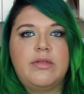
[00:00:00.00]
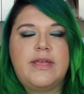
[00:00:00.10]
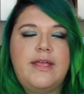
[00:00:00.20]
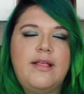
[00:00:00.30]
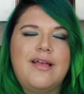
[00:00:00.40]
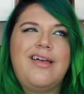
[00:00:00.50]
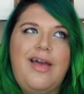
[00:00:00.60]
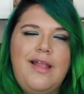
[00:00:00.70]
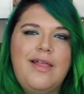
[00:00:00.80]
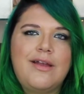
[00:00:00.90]
looking
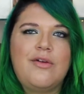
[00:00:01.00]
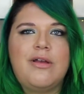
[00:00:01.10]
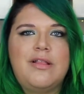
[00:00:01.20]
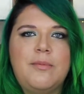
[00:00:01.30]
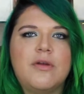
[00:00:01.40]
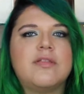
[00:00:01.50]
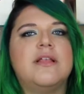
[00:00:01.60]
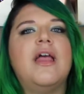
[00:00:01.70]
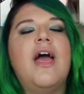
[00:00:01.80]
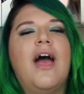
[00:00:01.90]
kind of like a crazy
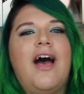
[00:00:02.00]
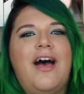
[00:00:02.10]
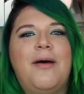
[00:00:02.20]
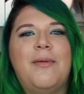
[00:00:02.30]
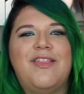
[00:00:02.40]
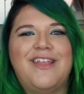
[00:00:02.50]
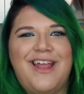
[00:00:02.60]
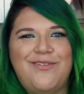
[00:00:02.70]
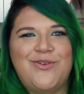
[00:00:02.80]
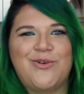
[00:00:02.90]
person, and then
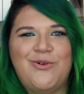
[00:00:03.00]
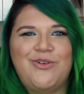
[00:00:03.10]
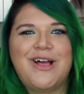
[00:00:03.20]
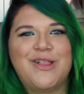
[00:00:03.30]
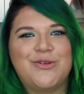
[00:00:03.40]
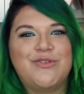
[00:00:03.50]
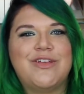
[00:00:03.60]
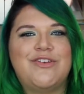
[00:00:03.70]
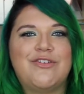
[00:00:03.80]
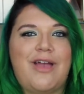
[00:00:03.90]
have your own color
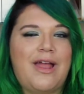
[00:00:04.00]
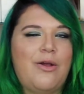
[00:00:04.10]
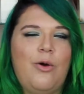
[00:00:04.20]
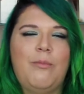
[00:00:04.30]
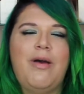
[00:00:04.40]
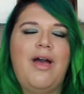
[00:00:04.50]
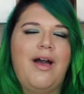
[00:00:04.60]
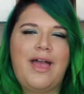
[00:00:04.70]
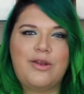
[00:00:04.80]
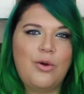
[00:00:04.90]
adventure at home.
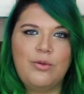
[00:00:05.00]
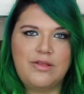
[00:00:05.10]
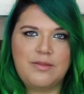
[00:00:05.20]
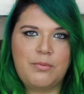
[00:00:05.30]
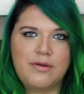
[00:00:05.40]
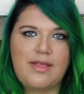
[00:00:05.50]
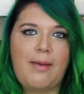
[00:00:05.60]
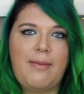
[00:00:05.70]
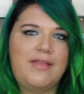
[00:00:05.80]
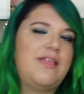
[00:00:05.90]
I totally support
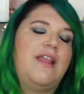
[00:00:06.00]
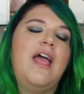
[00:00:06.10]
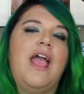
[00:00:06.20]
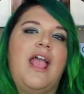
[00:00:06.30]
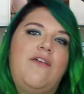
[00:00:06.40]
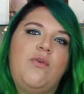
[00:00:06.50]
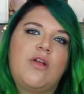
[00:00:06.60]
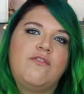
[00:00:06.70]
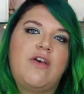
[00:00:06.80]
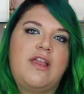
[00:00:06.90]
that method if you
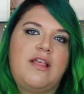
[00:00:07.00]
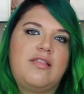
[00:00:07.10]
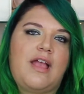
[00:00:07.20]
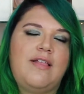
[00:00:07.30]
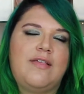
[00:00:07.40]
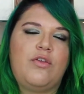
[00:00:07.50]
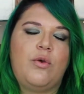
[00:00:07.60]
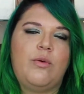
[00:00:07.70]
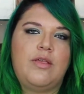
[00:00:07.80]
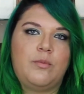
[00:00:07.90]
can find a stylist
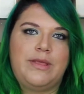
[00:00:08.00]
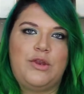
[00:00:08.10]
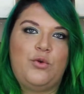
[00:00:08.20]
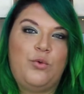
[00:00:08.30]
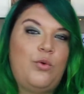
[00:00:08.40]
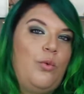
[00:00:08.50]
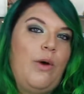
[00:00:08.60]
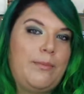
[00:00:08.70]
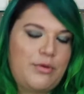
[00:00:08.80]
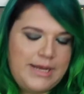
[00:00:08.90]
who is willing to
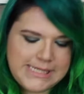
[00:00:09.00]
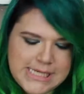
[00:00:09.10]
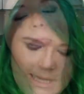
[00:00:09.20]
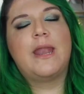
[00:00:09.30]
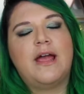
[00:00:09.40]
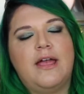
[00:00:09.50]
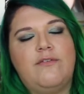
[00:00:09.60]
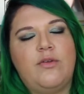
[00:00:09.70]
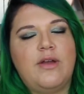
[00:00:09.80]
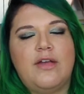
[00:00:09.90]
cooperate.
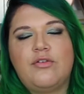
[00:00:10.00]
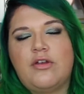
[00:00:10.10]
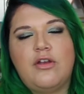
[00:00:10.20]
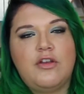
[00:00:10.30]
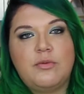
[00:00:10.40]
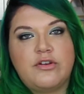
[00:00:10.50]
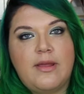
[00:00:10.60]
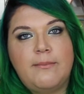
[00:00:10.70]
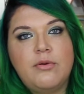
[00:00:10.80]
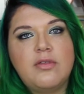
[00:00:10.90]
If you guys are curious what
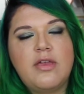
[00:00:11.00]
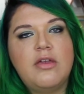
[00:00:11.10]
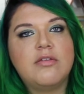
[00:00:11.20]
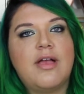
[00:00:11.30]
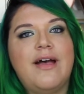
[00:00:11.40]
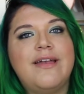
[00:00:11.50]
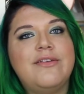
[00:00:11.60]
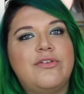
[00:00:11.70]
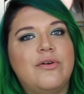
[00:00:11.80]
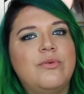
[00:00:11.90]
shampoos I use, I
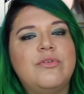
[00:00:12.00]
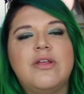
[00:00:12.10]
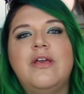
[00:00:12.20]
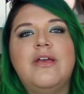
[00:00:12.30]
don't